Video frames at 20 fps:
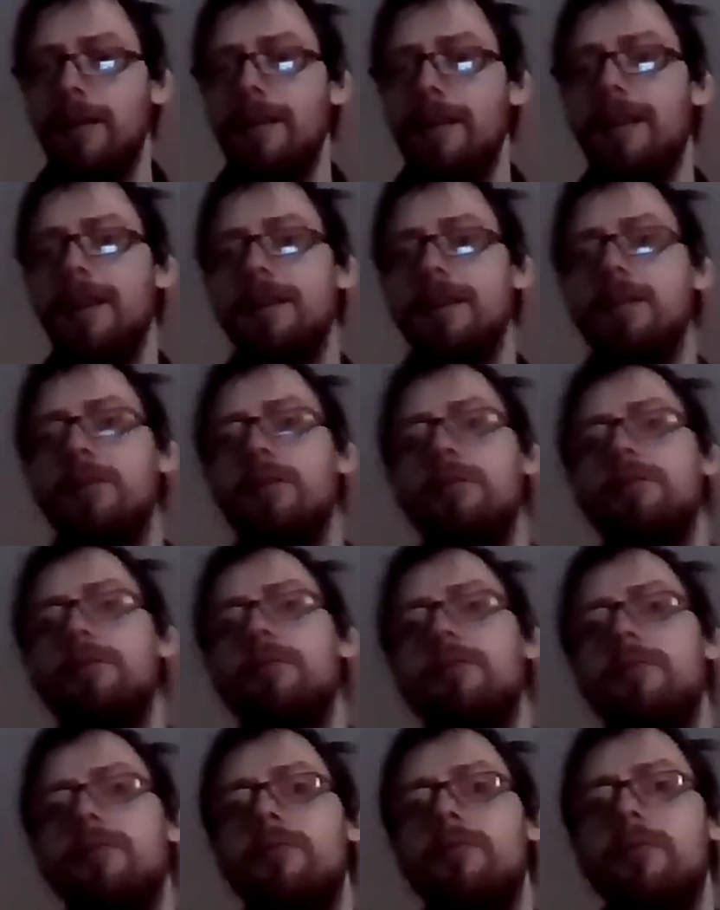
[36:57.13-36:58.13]
That's
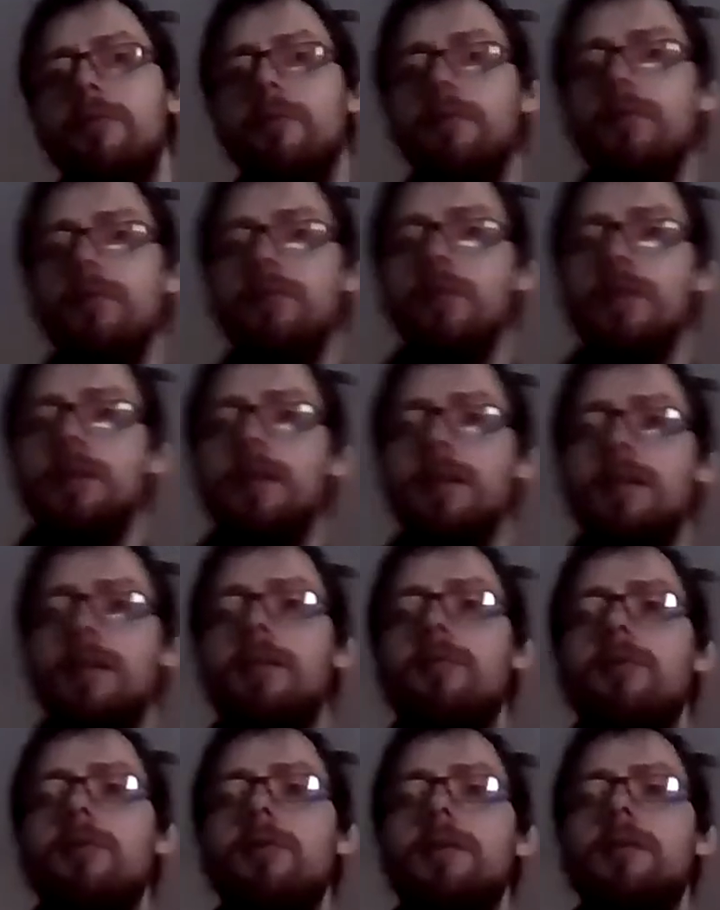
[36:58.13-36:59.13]
called Twisted the
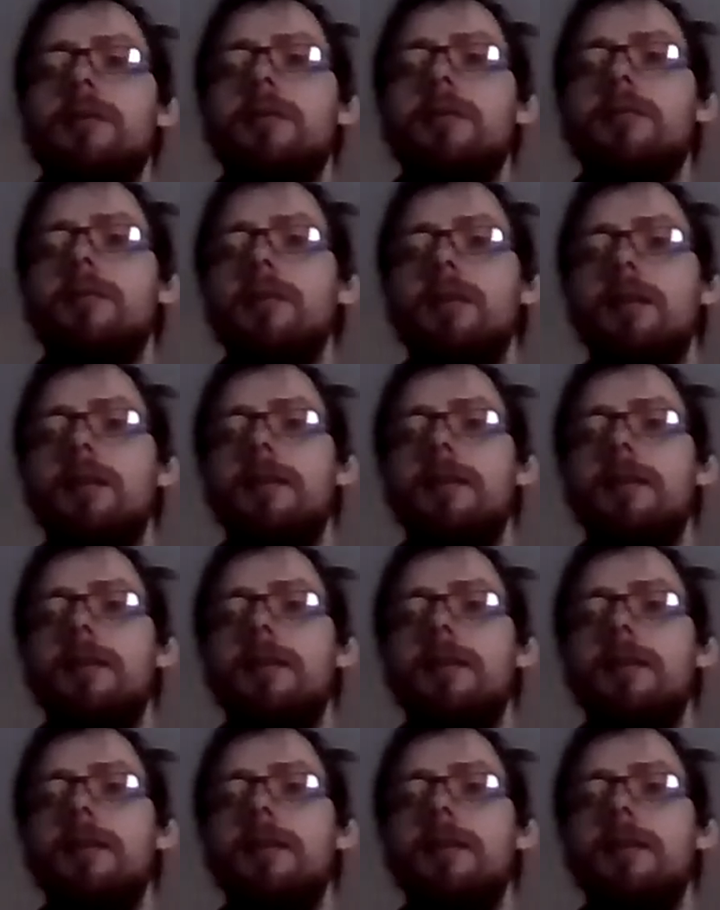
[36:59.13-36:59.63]
Crystal.